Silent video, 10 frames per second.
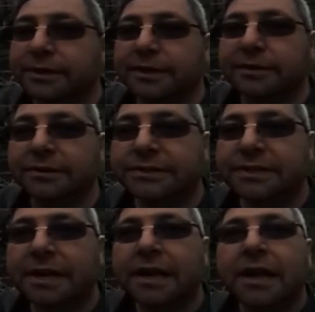the
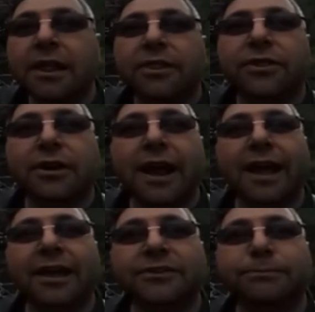years. There
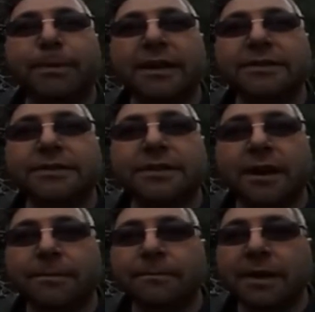has been
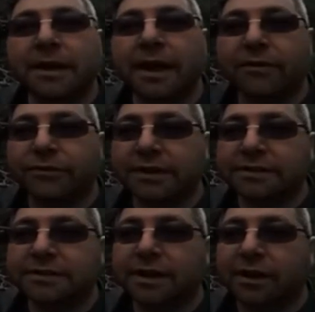some
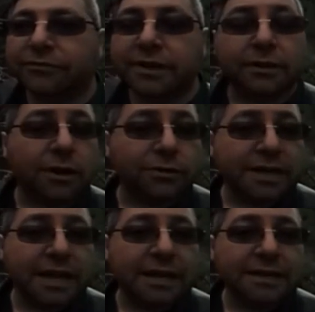evidence of the
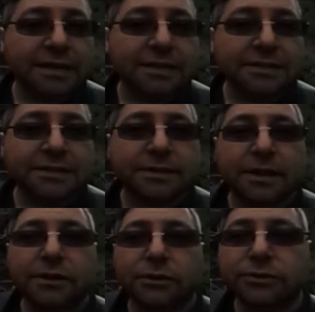Ohlone Indians
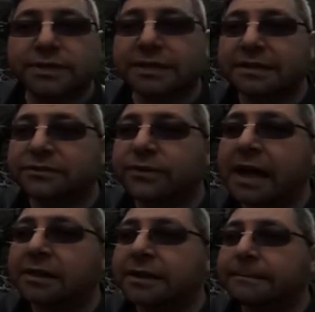using this
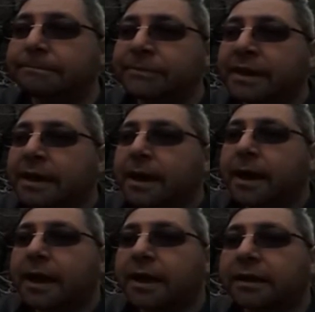valley,
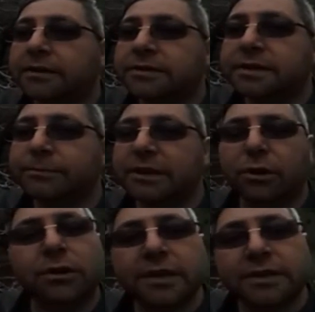and some of the
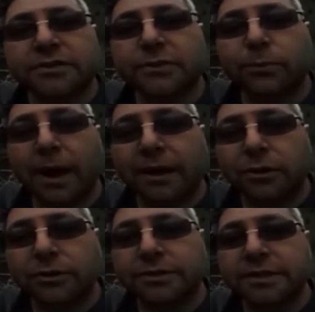earliest
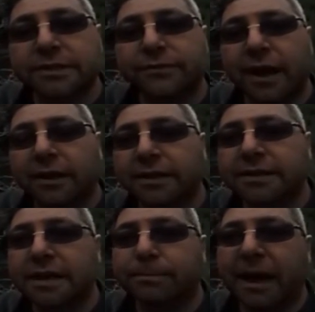records of this valley
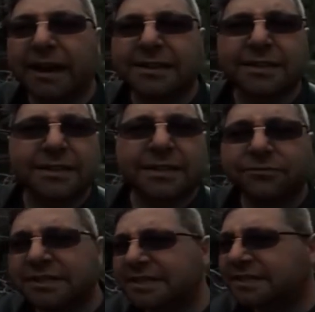date back to
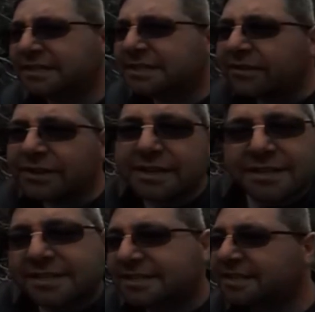
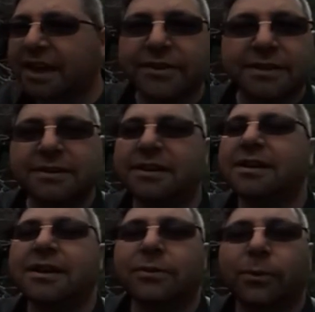1777
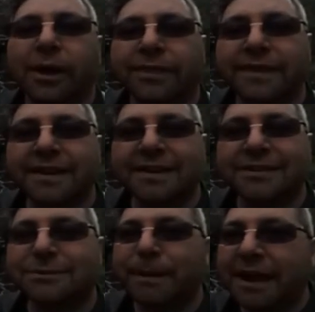when the
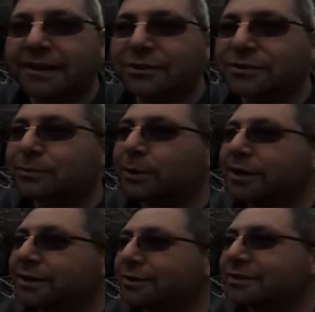Spaniards were
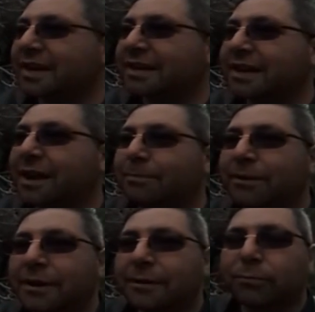here setting up
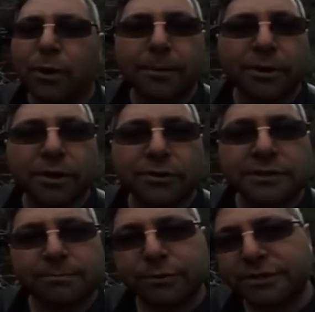
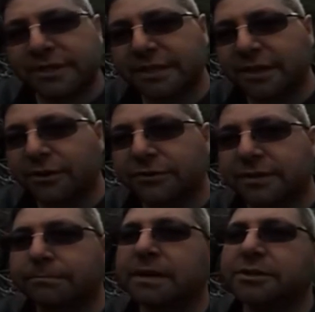pueblos and
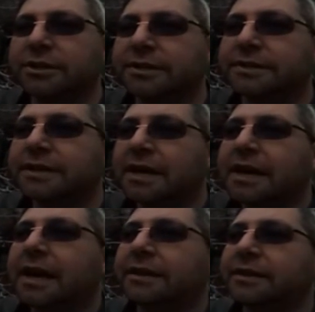presidios and missions,
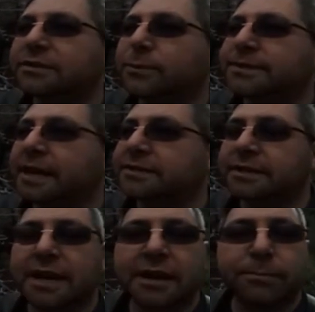and this was
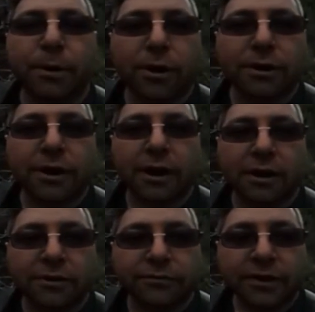designated part
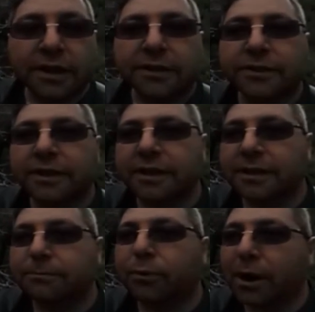of
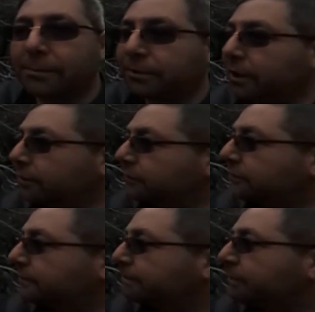the pueblos.
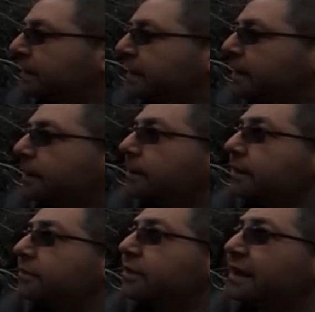
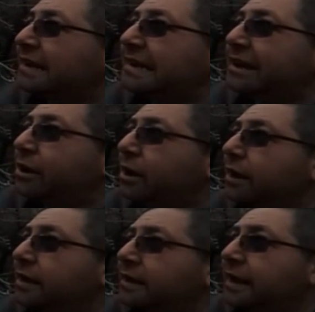Then
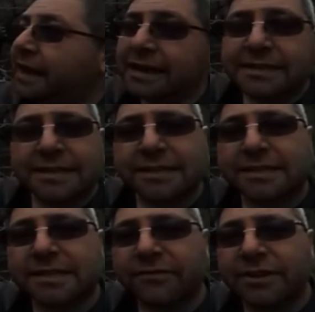in
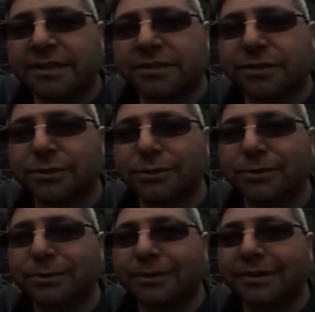
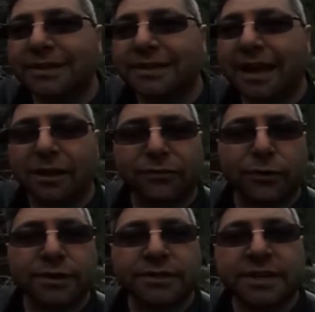1872, the
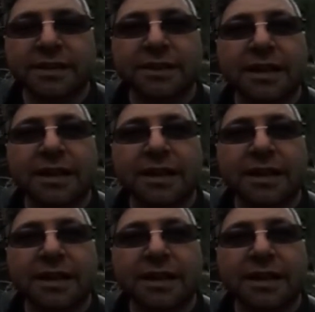California State